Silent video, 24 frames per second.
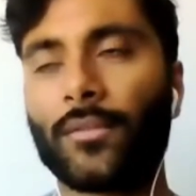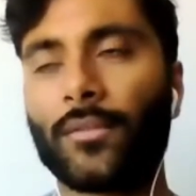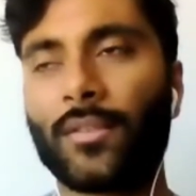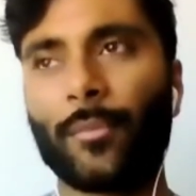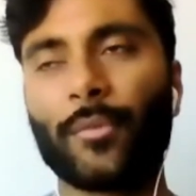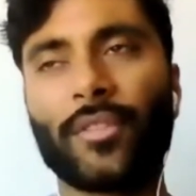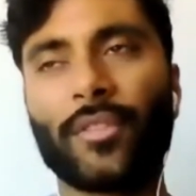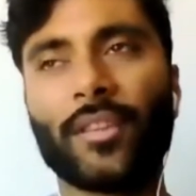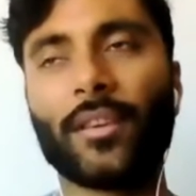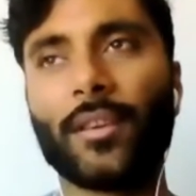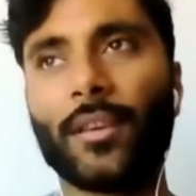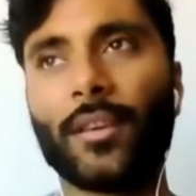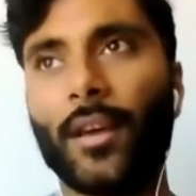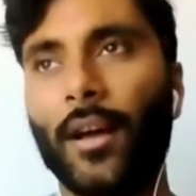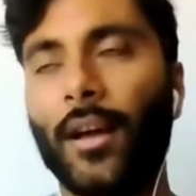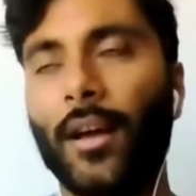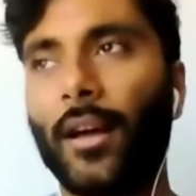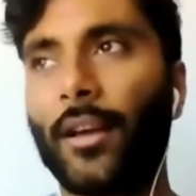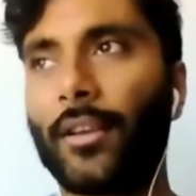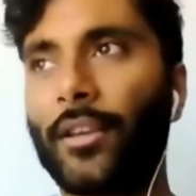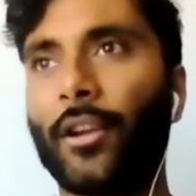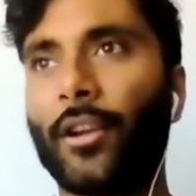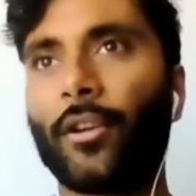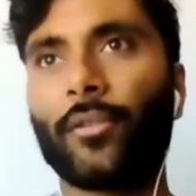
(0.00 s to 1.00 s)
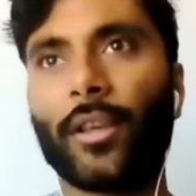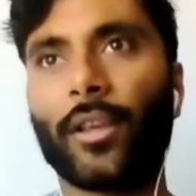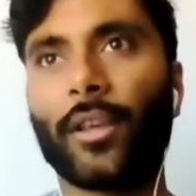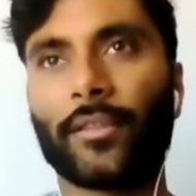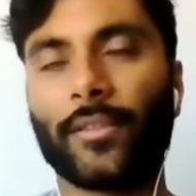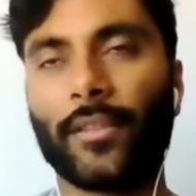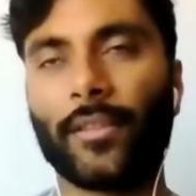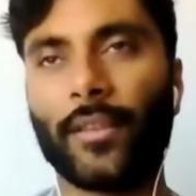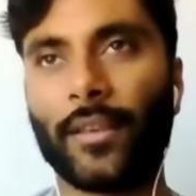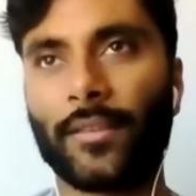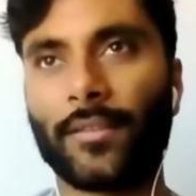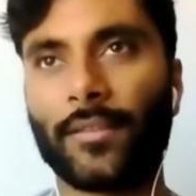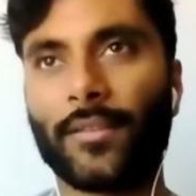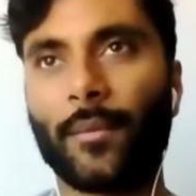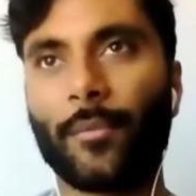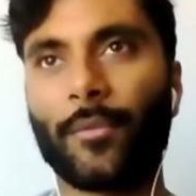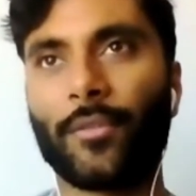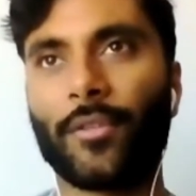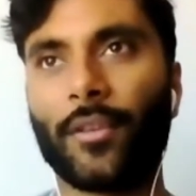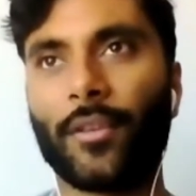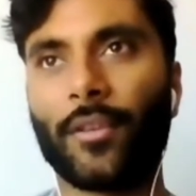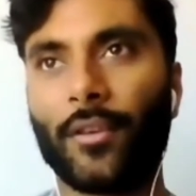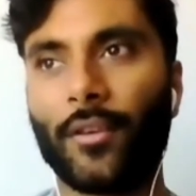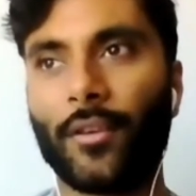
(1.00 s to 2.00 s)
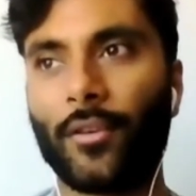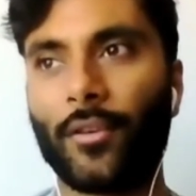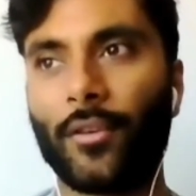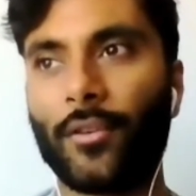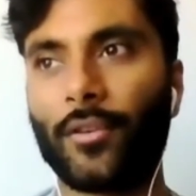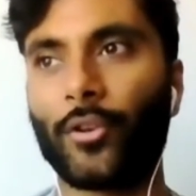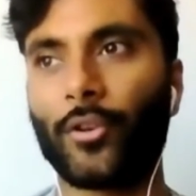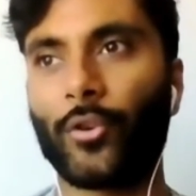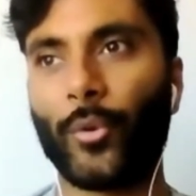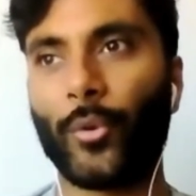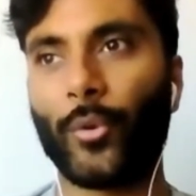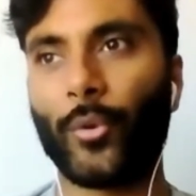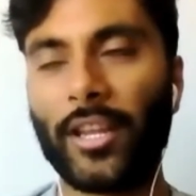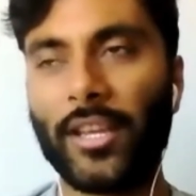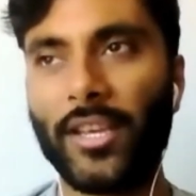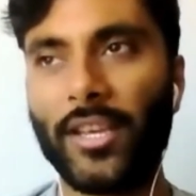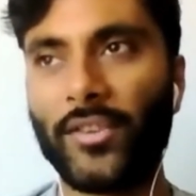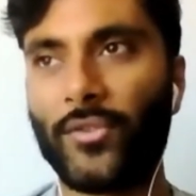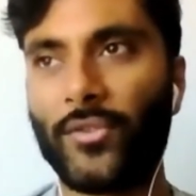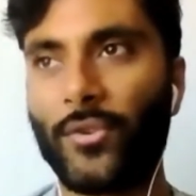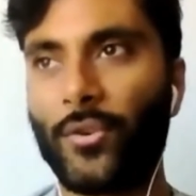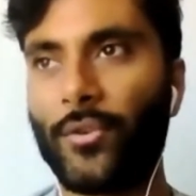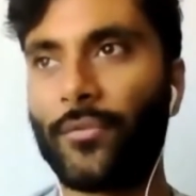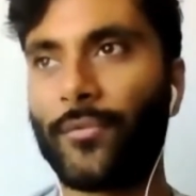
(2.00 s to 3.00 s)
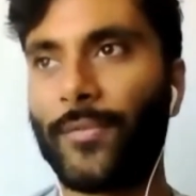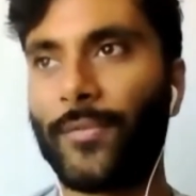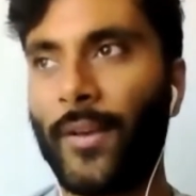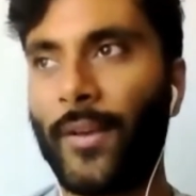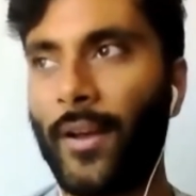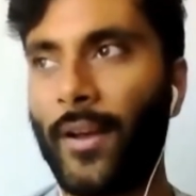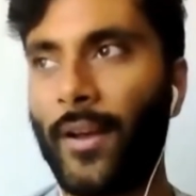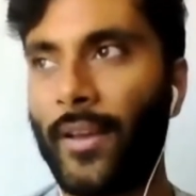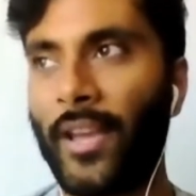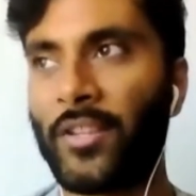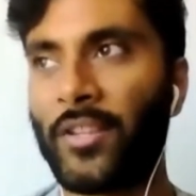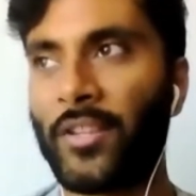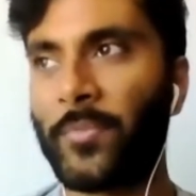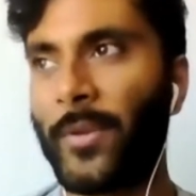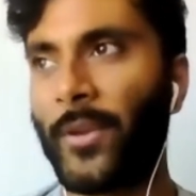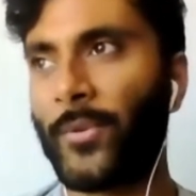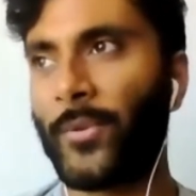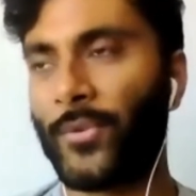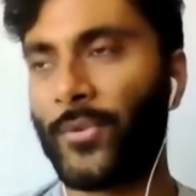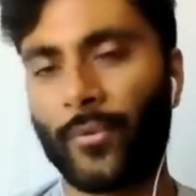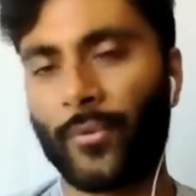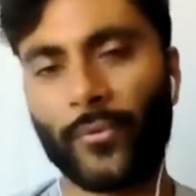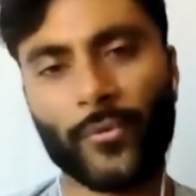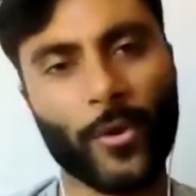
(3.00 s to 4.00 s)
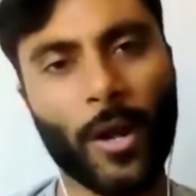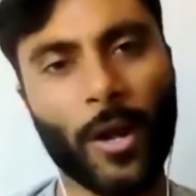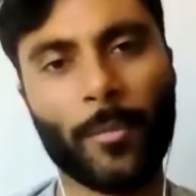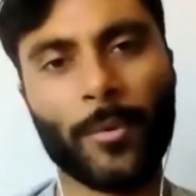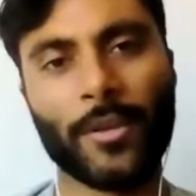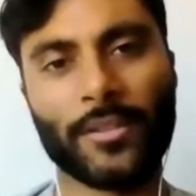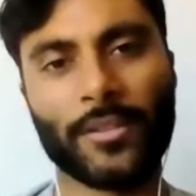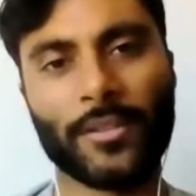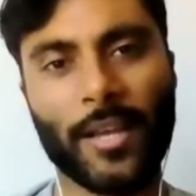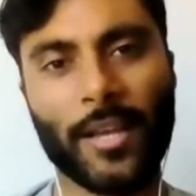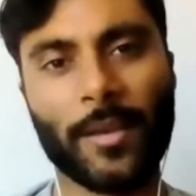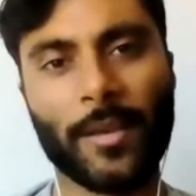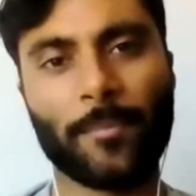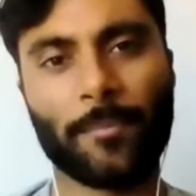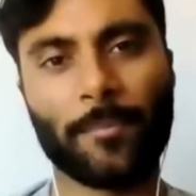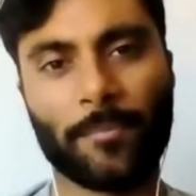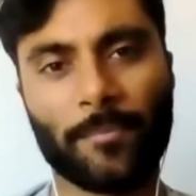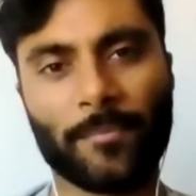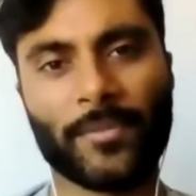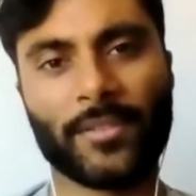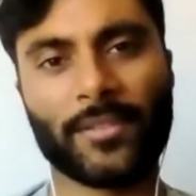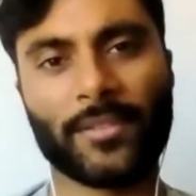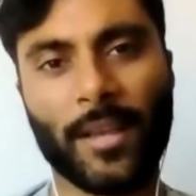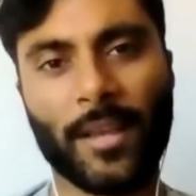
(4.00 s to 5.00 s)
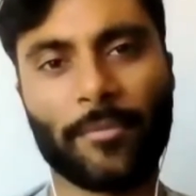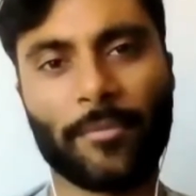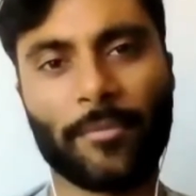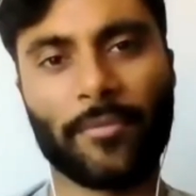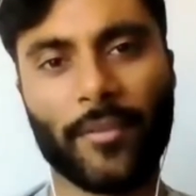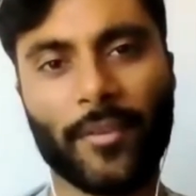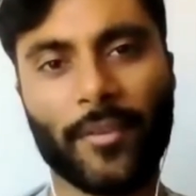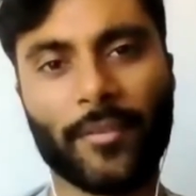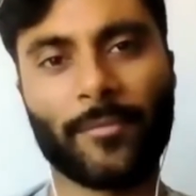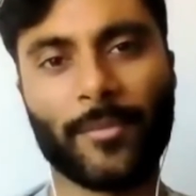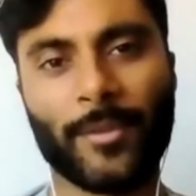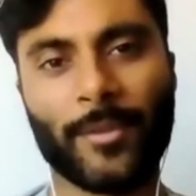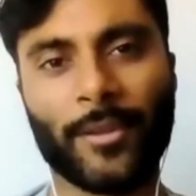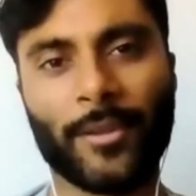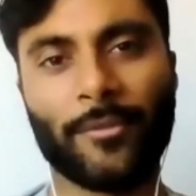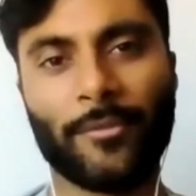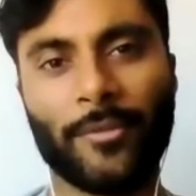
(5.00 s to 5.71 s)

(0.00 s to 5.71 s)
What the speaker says: like some of the gritty sort of HBO sort of drama type of thing.